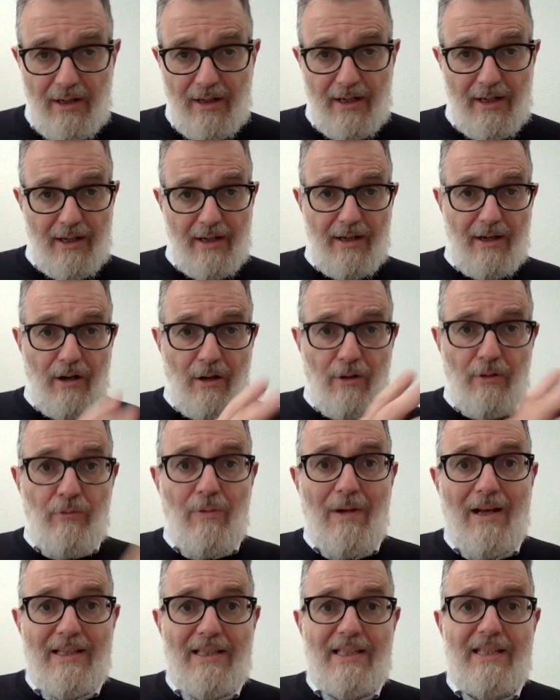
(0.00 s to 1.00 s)

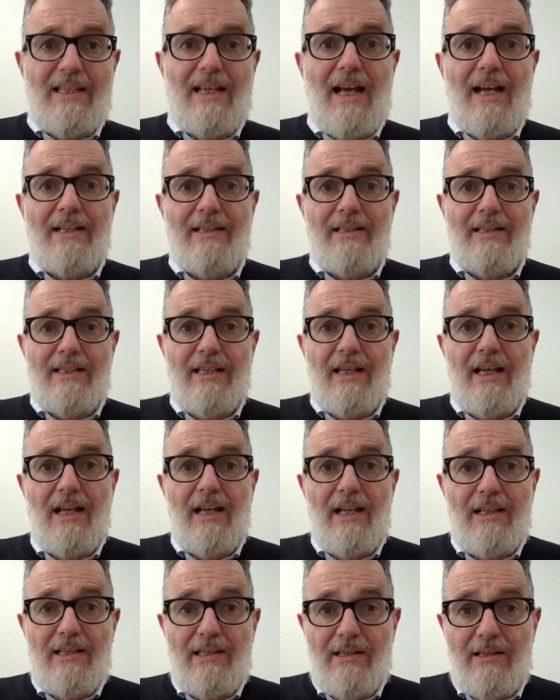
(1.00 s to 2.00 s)
On one side,
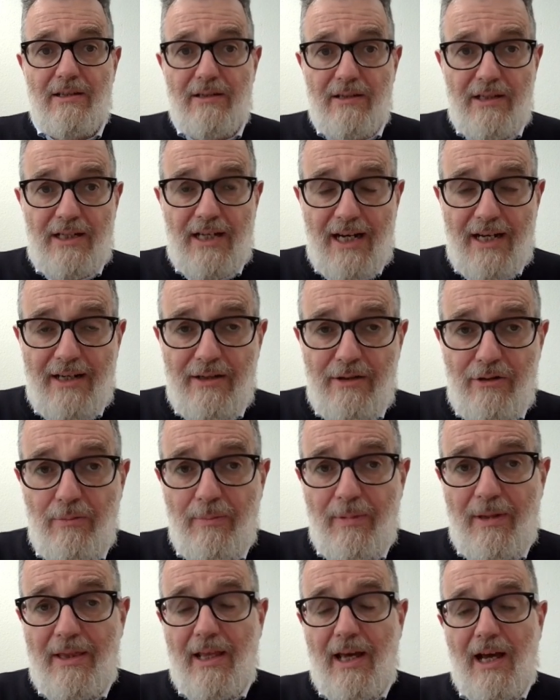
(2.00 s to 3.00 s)
sales tend
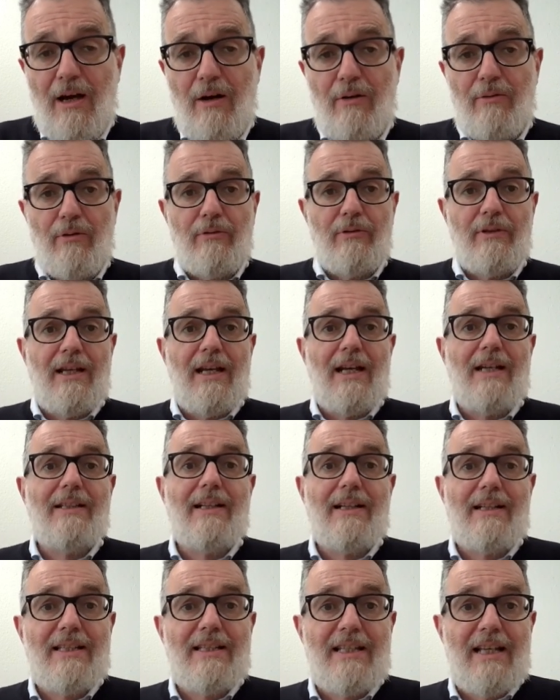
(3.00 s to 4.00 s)
to be down. On the
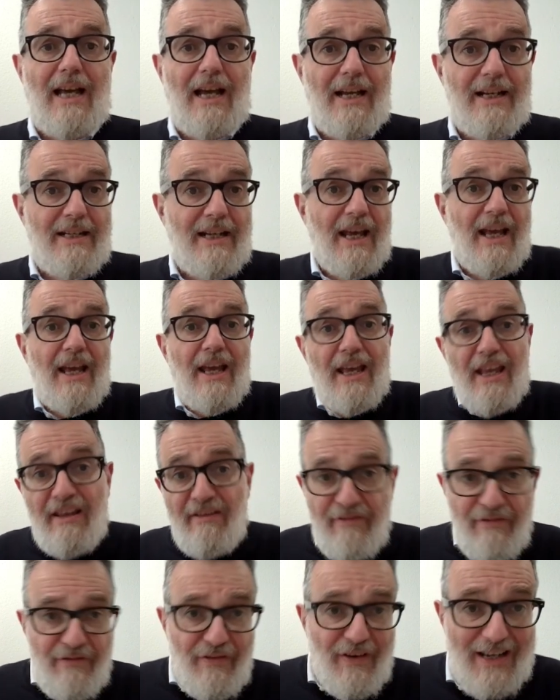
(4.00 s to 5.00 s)
other side,
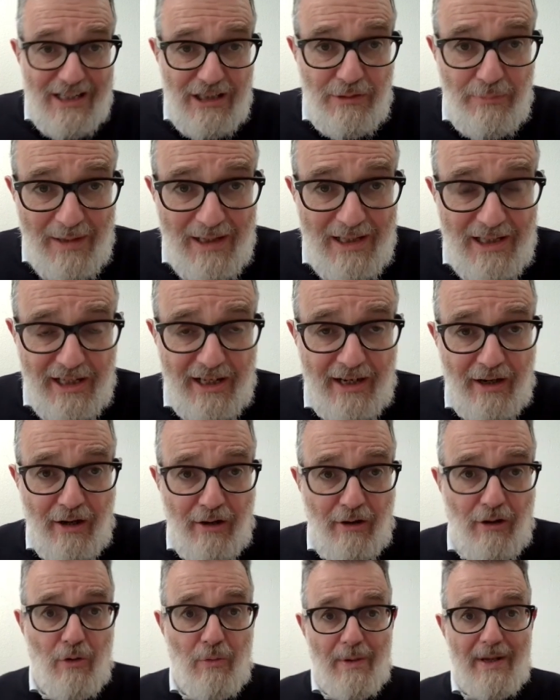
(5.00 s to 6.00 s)
investments are
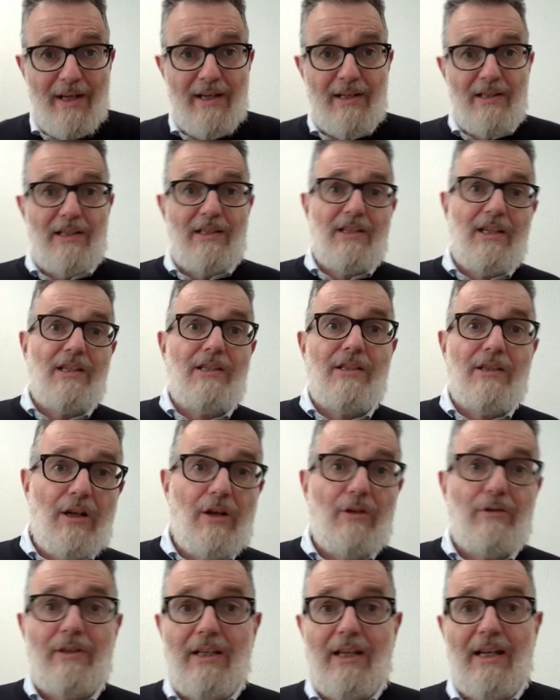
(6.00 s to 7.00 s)
growing. This is
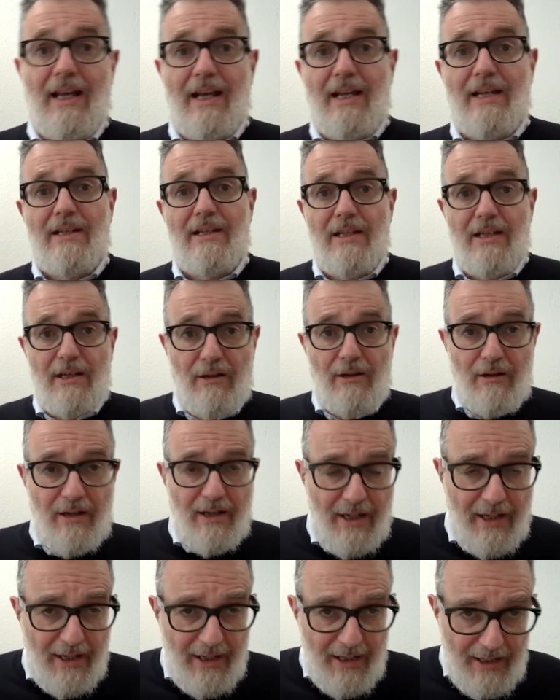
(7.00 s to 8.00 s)
not an
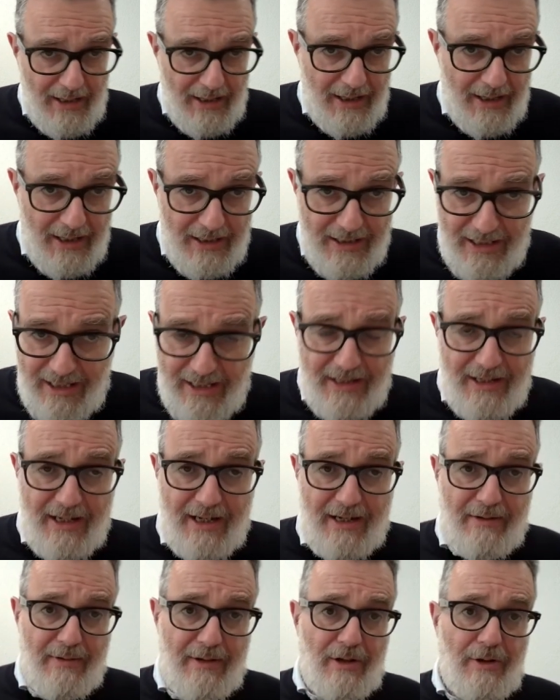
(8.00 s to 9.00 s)
ideal
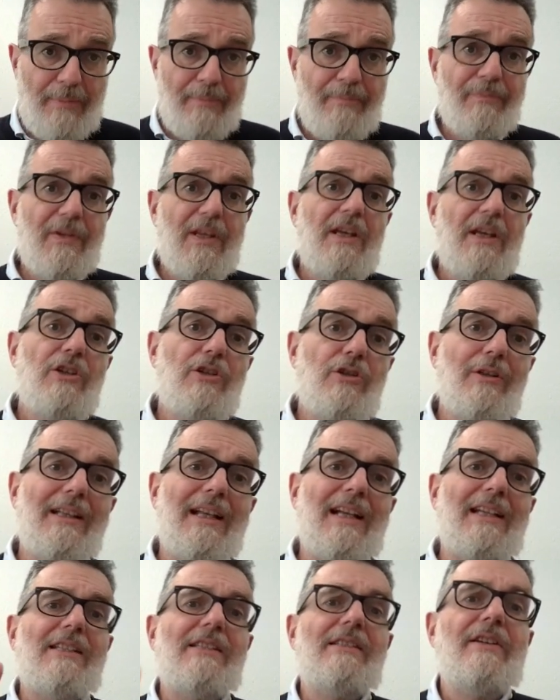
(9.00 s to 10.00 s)
scenario. So
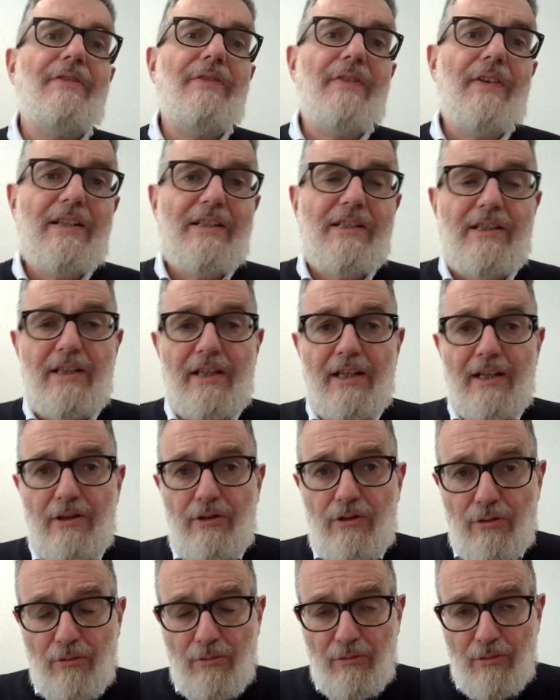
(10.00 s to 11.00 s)
that's the first
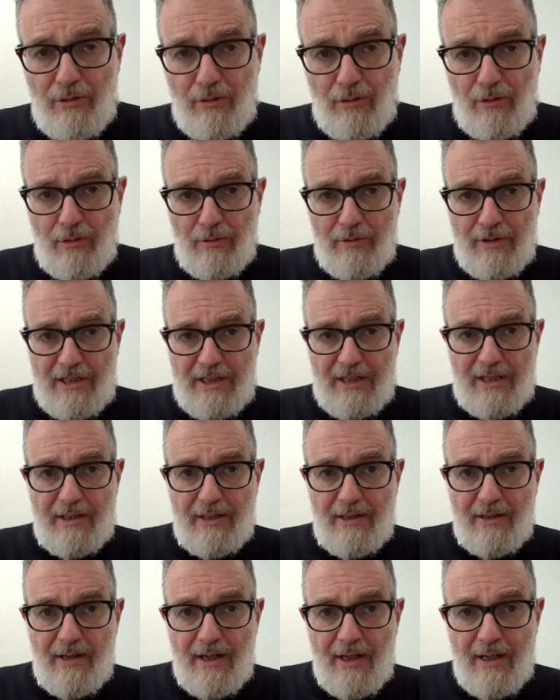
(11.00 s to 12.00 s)
thing to
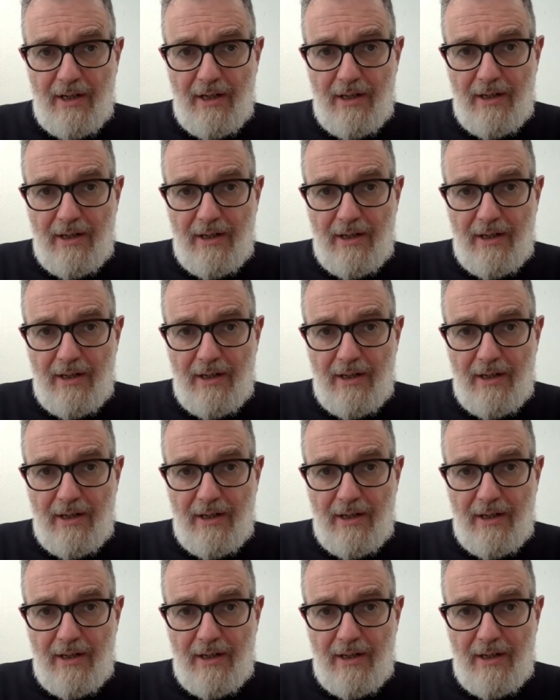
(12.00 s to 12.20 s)
consider.